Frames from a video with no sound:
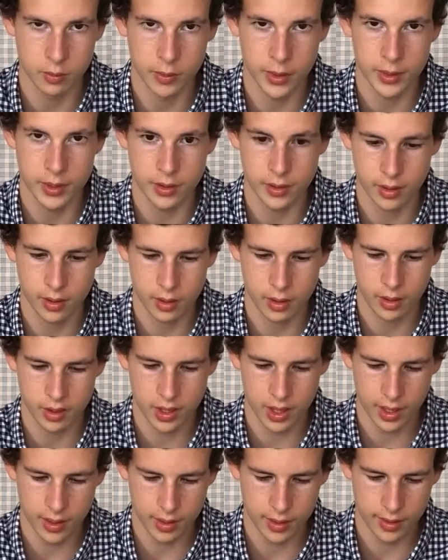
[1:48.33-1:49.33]
We just
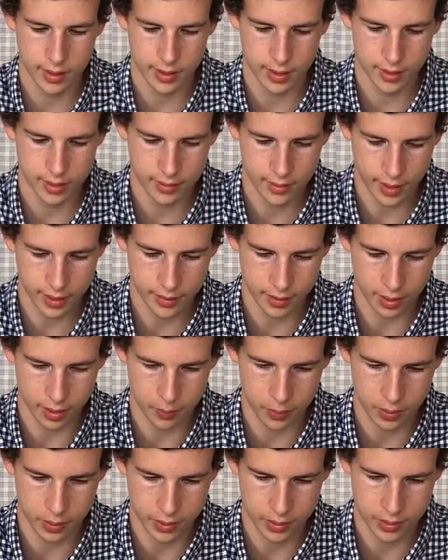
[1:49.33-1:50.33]
gently ease that
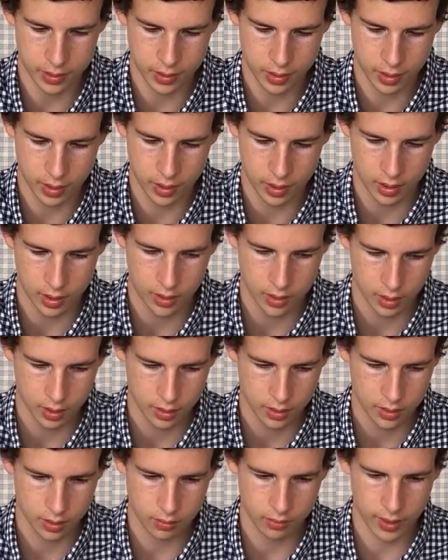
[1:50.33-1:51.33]
upwards
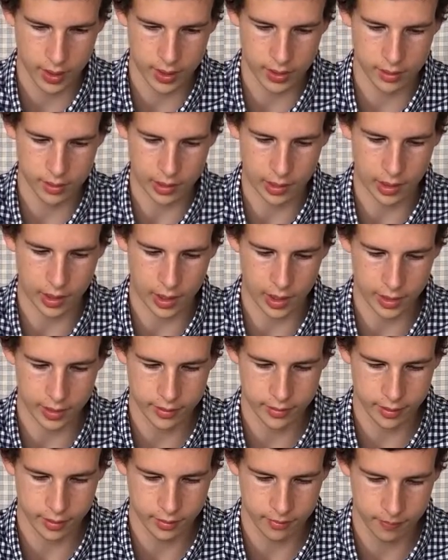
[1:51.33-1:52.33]
to raise the
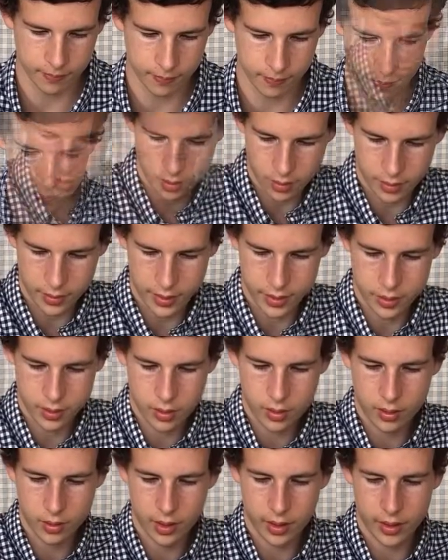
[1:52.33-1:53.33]
light on this
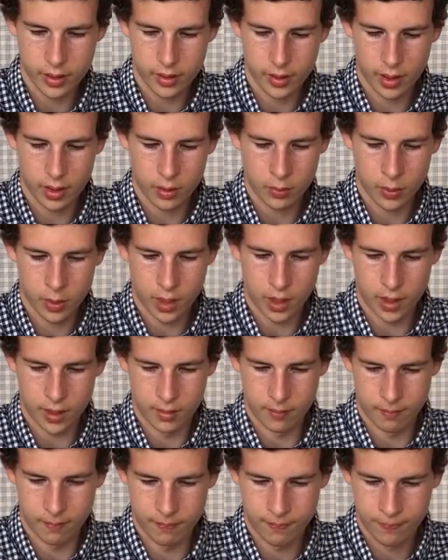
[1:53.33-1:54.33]
cool extendable arm.